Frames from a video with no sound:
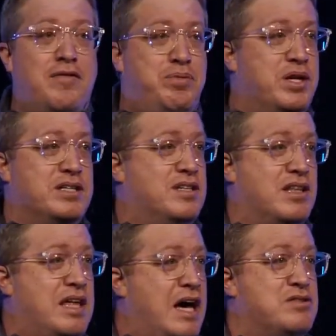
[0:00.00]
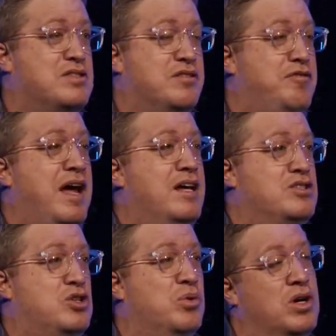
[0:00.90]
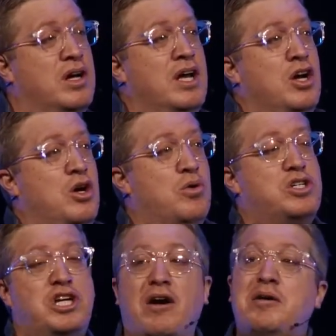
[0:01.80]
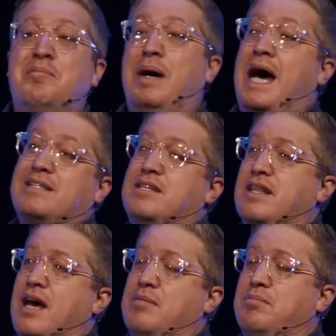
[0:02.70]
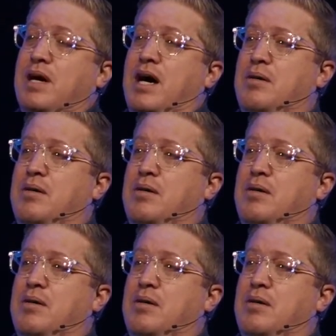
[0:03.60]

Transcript: off-putting to the thousands of fans who are shouting back to them,